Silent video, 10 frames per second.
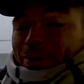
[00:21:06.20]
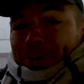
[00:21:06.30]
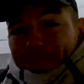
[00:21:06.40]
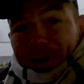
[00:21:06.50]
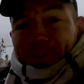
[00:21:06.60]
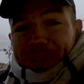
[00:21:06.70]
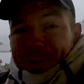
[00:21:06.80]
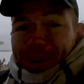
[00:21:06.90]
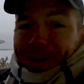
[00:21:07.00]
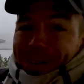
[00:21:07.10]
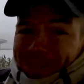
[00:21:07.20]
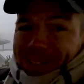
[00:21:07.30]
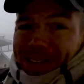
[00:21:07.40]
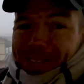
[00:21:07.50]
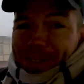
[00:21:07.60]
It was a bit of a struggle
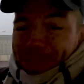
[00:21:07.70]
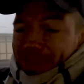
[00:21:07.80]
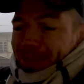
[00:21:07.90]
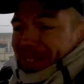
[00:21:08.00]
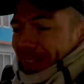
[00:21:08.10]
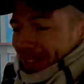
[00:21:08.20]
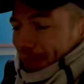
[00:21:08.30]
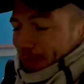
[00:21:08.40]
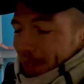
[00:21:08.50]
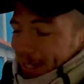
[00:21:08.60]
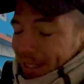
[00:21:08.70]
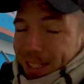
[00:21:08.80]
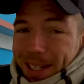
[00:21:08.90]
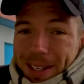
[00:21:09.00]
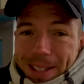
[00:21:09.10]
today, as you saw, guys.
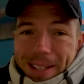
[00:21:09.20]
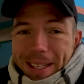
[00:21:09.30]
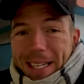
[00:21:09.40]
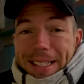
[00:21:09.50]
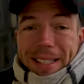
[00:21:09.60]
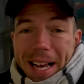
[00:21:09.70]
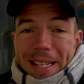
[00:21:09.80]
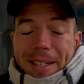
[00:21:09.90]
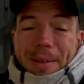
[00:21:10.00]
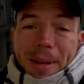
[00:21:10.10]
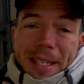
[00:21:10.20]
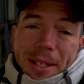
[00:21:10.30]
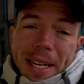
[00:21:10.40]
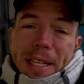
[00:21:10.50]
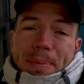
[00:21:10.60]

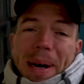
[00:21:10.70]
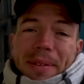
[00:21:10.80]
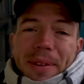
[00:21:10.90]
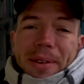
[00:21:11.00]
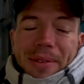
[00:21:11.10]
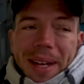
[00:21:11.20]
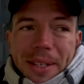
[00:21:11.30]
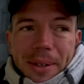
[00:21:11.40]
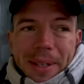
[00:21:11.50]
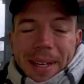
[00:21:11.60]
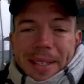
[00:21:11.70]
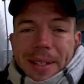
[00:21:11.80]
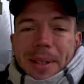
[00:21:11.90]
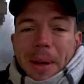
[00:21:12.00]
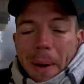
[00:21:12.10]
It's part of the adventure. It
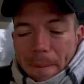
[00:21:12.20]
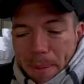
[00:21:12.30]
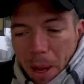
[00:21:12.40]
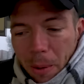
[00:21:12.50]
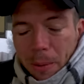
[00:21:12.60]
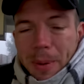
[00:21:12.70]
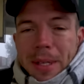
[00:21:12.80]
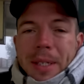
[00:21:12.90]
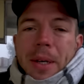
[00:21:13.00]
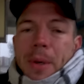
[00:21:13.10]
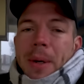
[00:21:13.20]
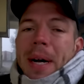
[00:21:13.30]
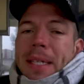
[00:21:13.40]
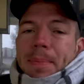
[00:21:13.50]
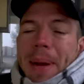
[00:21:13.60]
doesn't always go
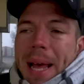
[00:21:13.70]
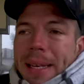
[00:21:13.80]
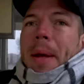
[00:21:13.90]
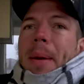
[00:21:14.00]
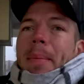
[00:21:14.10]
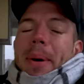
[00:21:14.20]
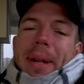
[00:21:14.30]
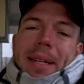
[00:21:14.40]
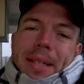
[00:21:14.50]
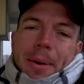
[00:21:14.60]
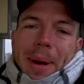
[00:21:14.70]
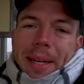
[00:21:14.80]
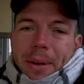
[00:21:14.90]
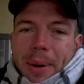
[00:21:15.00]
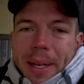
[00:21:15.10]
as planned. But that's all
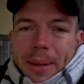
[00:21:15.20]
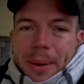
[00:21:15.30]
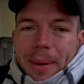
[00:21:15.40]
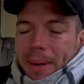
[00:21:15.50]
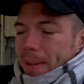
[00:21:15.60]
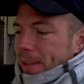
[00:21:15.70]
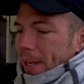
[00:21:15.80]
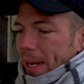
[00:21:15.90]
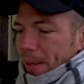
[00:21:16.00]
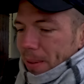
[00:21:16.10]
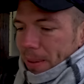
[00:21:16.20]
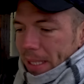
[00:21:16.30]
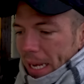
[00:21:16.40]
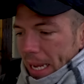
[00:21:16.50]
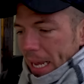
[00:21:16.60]
right. All in all, I still had a good
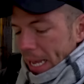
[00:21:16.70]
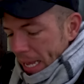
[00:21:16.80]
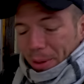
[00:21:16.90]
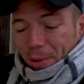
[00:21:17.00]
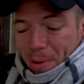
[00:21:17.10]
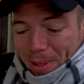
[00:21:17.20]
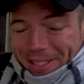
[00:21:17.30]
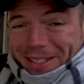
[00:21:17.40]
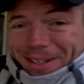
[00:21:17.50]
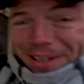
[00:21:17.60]
day. Although we wasted a